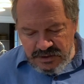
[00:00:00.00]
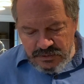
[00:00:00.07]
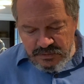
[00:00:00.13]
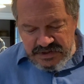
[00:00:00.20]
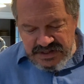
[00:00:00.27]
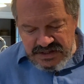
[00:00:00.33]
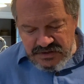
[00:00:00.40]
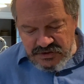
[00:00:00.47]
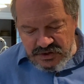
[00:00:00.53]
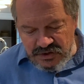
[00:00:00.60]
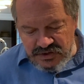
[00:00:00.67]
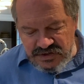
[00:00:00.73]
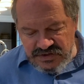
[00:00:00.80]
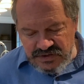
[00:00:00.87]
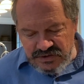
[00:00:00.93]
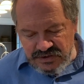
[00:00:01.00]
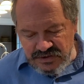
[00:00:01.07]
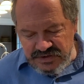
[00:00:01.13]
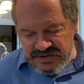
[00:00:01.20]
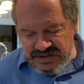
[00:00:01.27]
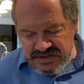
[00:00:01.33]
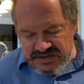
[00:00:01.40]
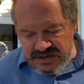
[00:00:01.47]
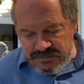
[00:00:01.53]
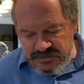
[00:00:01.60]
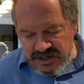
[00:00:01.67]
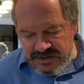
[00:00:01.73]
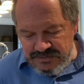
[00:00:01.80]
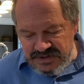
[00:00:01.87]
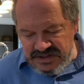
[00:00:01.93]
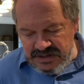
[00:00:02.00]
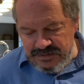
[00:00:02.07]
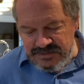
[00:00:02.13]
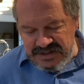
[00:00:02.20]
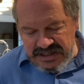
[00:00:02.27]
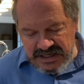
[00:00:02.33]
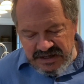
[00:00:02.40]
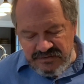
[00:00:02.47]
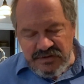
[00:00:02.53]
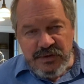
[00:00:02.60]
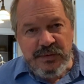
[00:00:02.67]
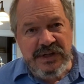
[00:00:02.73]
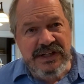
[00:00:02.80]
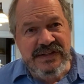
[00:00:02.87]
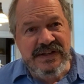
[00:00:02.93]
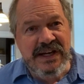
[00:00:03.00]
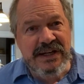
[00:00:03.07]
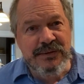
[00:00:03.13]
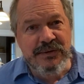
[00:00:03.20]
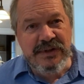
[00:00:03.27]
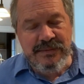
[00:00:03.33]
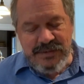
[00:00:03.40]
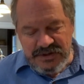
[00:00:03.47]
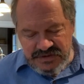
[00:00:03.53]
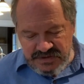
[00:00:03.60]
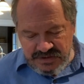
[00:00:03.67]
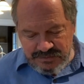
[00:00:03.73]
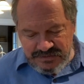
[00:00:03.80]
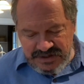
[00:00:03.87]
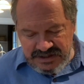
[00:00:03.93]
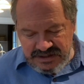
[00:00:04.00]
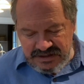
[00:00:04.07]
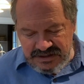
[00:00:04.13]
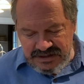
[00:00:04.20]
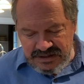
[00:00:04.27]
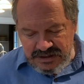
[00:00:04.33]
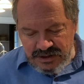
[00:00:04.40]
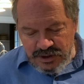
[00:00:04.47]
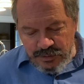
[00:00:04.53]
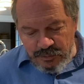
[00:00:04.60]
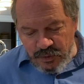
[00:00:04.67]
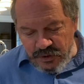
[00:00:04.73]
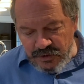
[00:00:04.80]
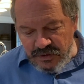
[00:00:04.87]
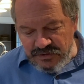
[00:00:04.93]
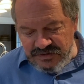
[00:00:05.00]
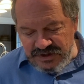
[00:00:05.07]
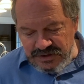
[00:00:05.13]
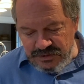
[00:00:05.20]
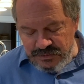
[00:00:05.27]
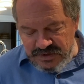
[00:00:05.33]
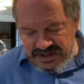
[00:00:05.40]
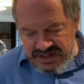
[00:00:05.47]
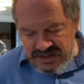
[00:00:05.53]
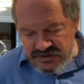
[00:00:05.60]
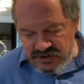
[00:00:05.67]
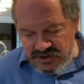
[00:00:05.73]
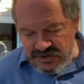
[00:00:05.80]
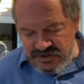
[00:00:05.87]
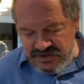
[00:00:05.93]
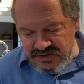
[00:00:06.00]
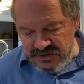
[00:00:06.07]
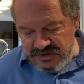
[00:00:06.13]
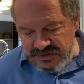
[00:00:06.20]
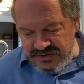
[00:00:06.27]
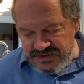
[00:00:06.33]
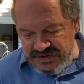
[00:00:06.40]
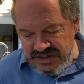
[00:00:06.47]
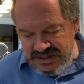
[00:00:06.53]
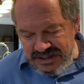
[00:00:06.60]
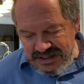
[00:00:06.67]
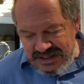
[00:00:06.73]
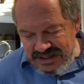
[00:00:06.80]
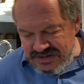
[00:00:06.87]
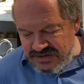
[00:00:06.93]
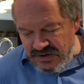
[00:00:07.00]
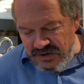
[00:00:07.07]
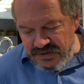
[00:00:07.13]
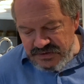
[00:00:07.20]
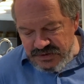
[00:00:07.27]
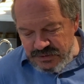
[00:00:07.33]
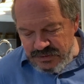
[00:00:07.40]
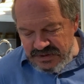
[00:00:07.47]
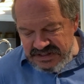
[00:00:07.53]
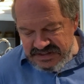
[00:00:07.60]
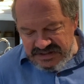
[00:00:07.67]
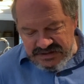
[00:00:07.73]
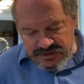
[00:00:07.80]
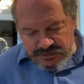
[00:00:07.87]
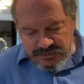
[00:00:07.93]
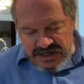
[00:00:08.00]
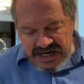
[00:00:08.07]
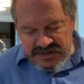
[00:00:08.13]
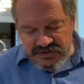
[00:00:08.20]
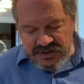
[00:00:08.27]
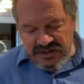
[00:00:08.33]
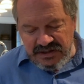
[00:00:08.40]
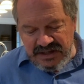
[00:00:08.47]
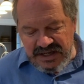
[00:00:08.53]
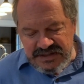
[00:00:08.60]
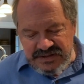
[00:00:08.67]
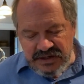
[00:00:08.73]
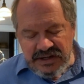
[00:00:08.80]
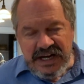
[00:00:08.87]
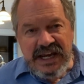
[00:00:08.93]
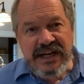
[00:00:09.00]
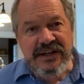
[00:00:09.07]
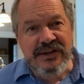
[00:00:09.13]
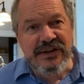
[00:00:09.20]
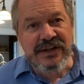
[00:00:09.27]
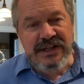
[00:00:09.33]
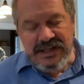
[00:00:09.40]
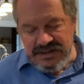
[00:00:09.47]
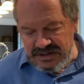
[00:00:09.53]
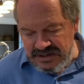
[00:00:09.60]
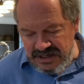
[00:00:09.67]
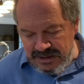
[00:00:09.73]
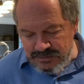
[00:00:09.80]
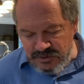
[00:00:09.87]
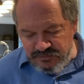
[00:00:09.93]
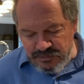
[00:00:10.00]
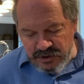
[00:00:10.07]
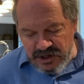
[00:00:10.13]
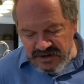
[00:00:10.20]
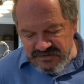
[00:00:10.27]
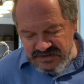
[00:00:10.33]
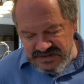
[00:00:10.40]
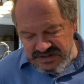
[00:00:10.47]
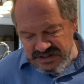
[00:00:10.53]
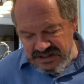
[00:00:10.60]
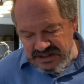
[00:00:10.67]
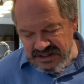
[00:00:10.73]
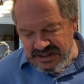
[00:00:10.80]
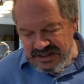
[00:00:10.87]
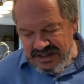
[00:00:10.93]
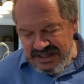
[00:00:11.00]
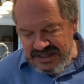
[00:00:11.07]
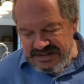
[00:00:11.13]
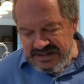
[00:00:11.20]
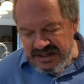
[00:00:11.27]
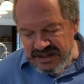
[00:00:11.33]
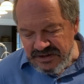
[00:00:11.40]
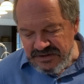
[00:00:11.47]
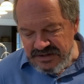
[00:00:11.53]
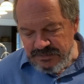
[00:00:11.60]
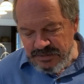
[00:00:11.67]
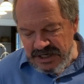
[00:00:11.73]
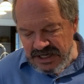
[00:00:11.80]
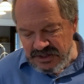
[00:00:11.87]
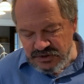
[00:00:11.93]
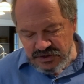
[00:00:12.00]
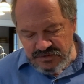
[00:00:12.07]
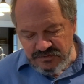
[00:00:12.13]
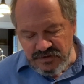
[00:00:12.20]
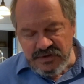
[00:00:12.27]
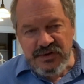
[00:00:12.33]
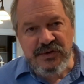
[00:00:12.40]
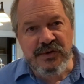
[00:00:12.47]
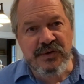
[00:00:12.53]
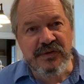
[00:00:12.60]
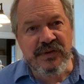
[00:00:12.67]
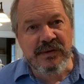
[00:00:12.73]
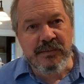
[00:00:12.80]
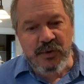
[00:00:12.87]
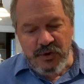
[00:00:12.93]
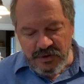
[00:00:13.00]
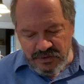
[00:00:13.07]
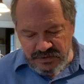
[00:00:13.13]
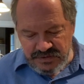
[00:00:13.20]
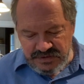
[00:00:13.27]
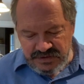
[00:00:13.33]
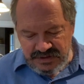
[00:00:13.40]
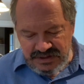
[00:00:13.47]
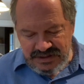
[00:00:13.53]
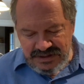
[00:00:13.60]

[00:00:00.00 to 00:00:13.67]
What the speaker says: Within church circles, it sometimes seems everyone is angry about something. Moreover, within church circles, it's all too easy to rationalize our anger in the name of prophecy as a healthy passion for truth and morals.